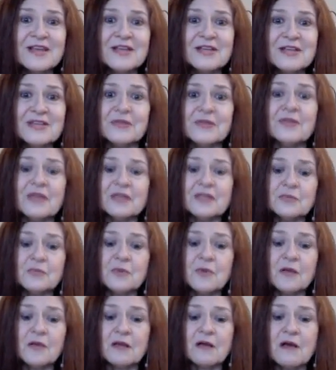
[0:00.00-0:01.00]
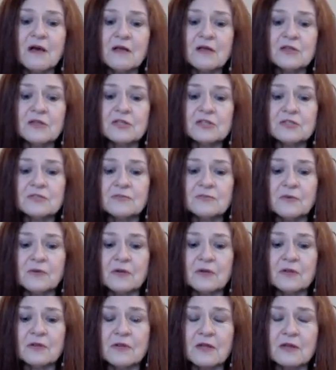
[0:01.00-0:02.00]
So that's why college for
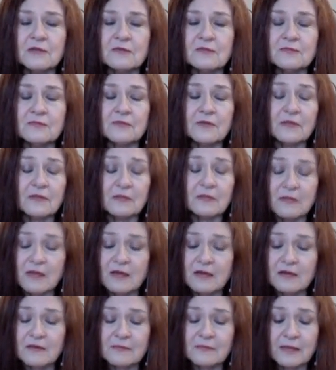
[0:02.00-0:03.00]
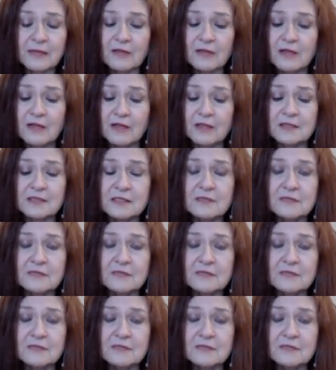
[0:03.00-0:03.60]
a lot of my clients